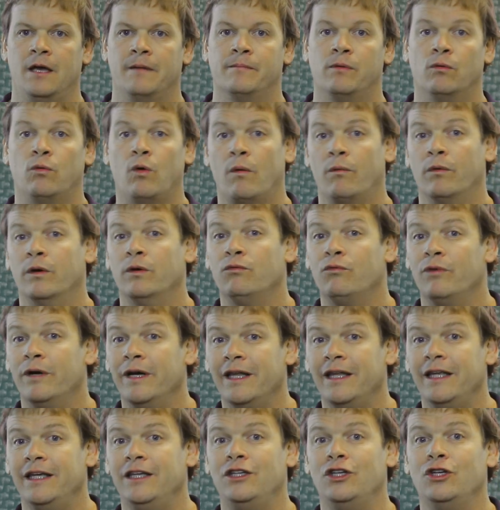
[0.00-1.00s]
But what we
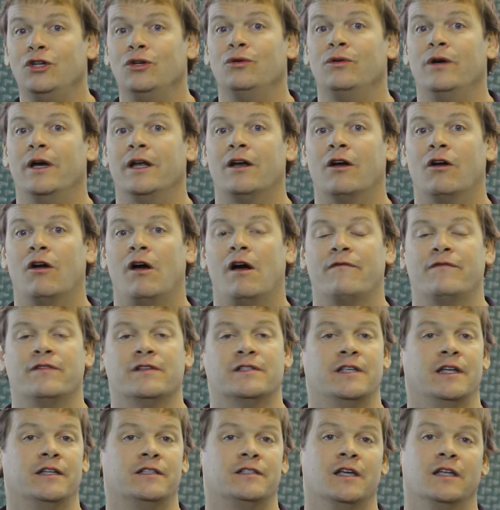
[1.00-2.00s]
really do in our
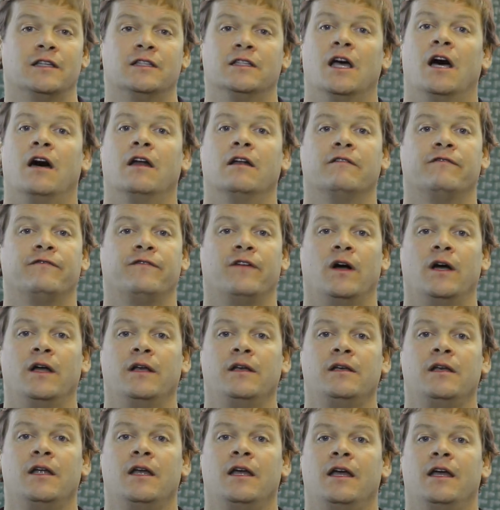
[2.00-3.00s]
office that's a ton of
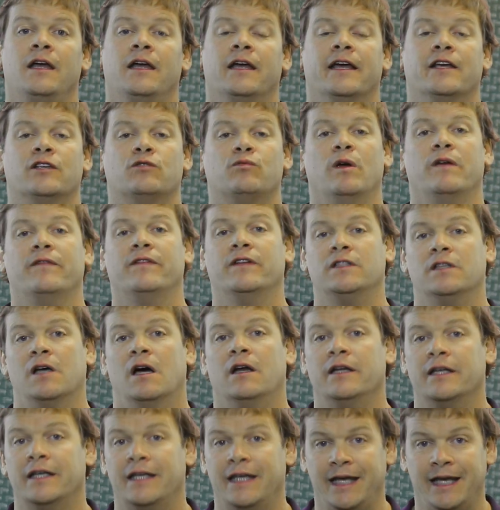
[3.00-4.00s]
fun is we have a
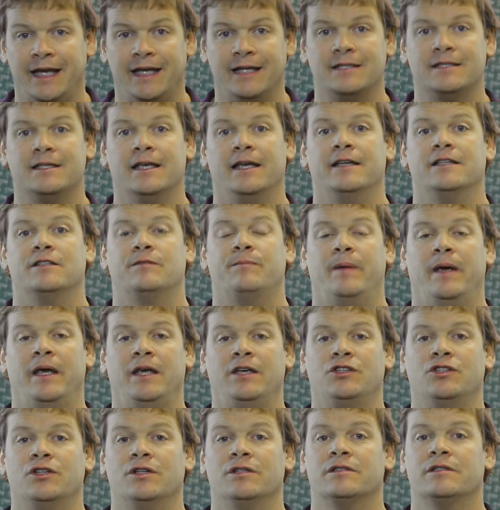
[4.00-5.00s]
ton of kids as
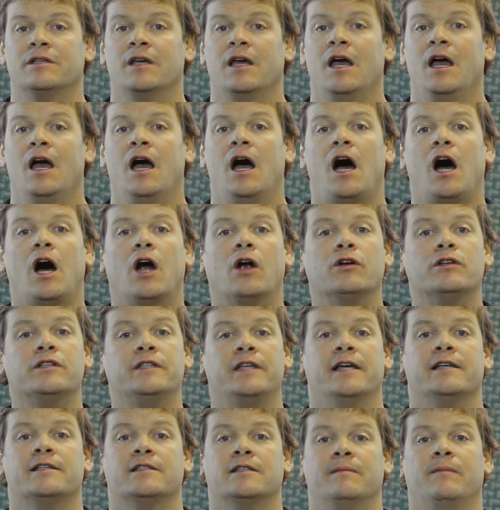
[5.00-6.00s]
patients. Our
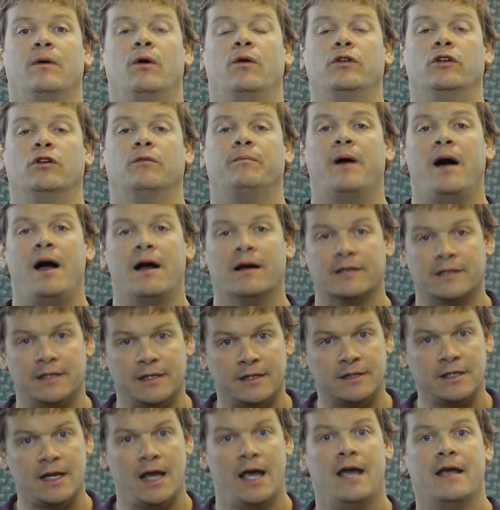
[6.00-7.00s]
testimonial
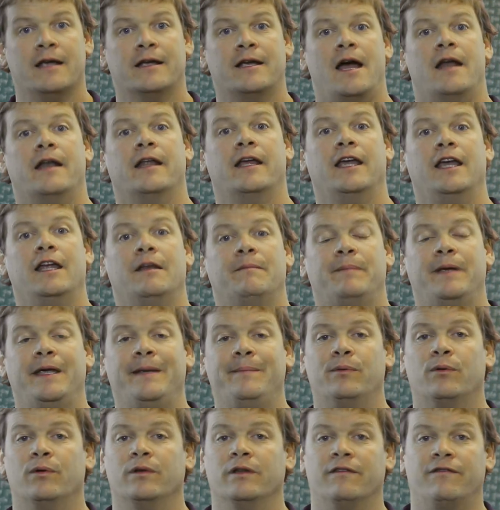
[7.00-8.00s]
boxes kind of hit
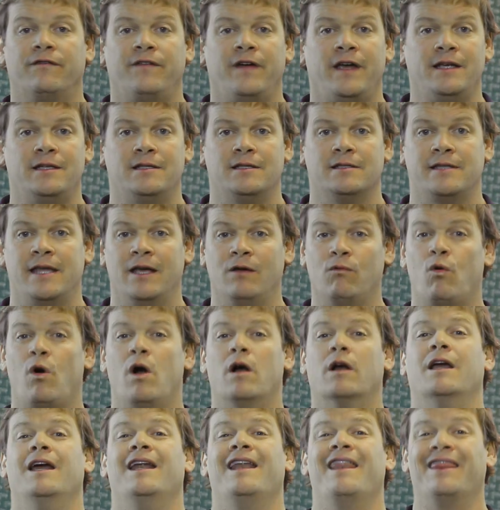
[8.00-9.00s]
people in the face as they
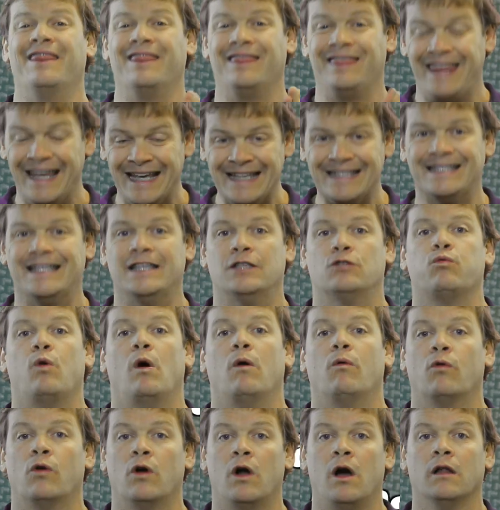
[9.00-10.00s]
walk in. This is
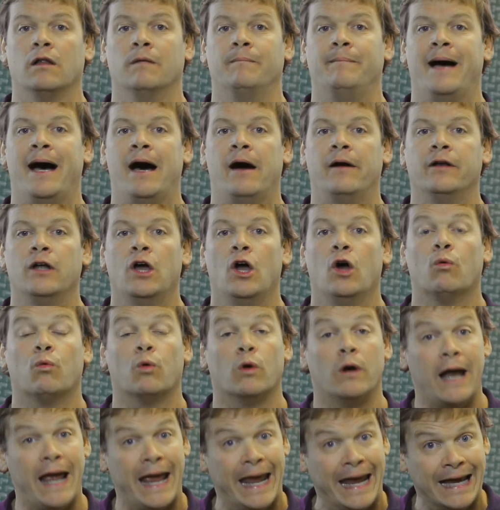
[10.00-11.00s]
what we're all about.
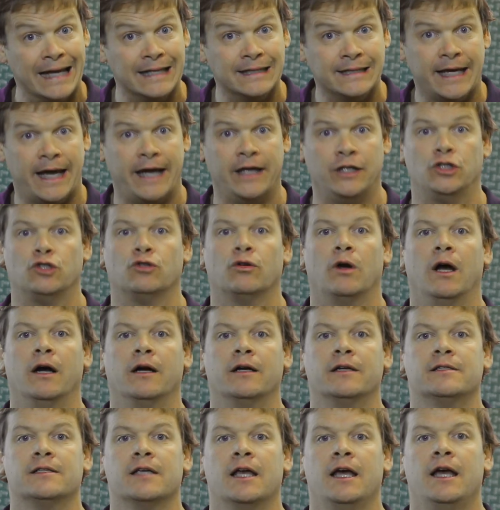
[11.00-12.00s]
We're
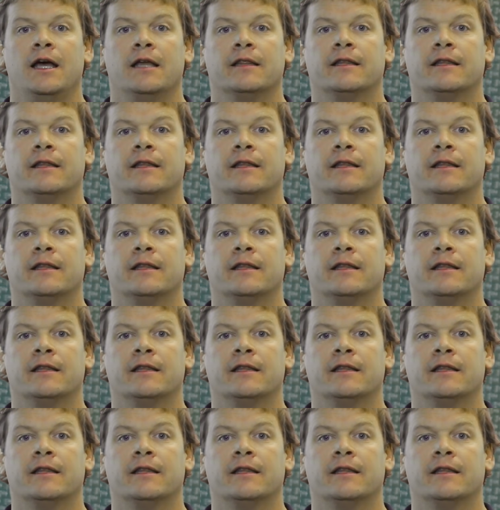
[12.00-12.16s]
anti-drugs.